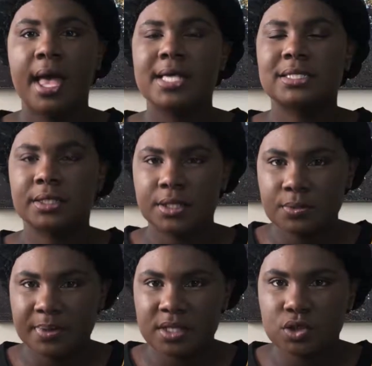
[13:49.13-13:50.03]
is a little
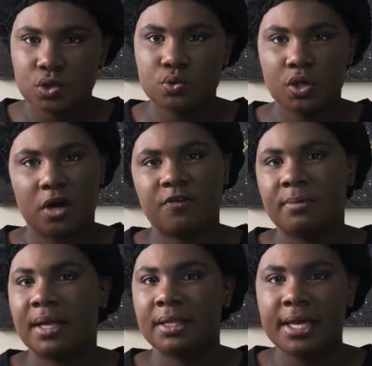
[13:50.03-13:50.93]
bit too dark for
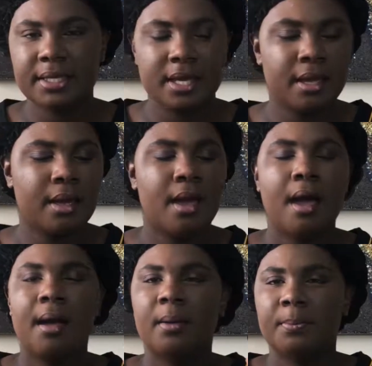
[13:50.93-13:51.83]
my liking.
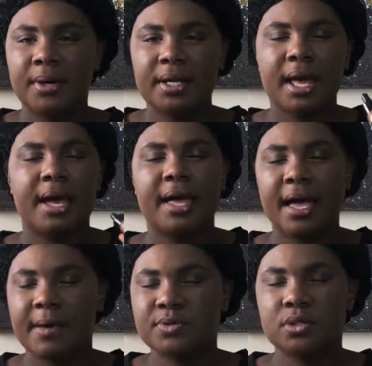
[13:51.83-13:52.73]
But I
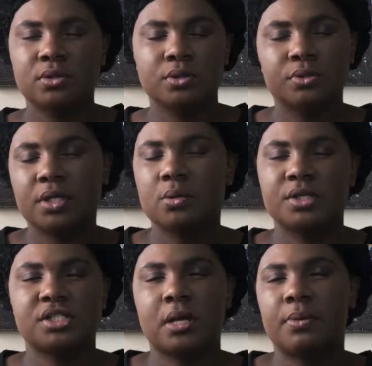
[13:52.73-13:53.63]
absolutely
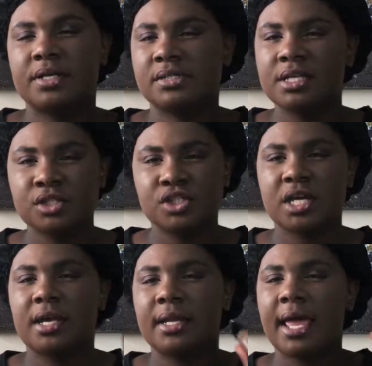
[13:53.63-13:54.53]
wish they would extend the
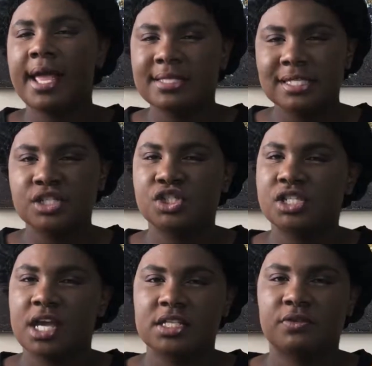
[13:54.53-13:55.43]
shade. 18
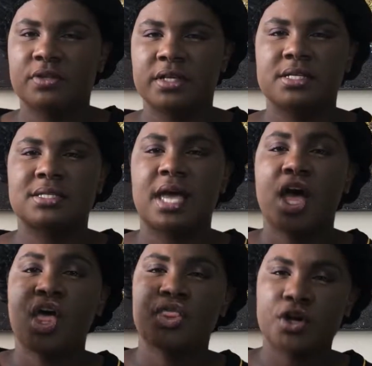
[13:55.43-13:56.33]
shades for this,
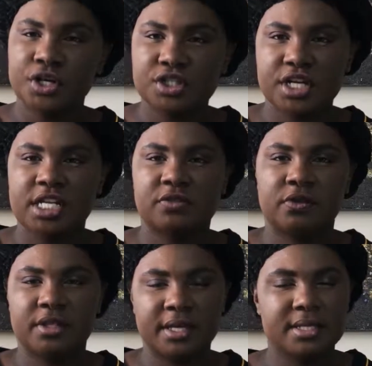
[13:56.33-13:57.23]
30 shades
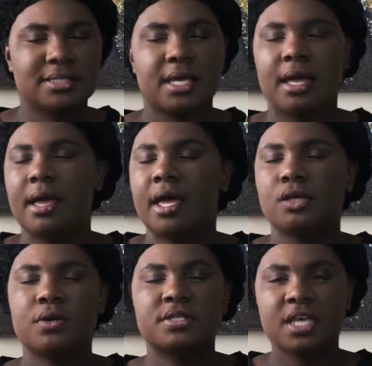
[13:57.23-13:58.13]
for this,
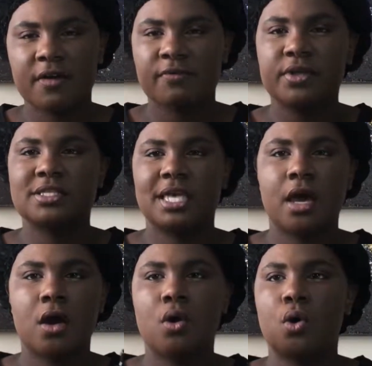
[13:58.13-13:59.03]
and you can definitely
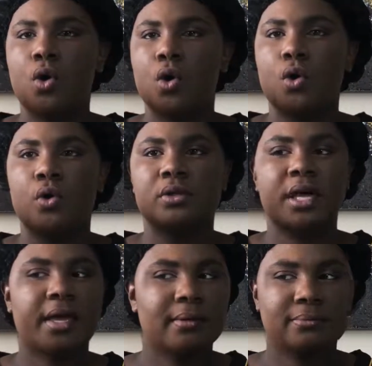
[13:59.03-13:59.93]
tell
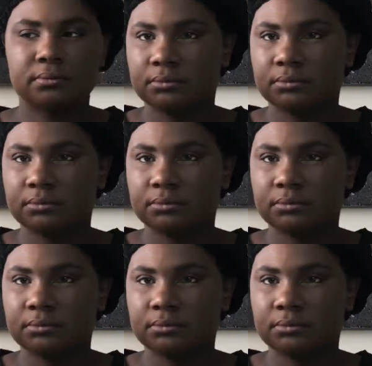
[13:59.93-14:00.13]
like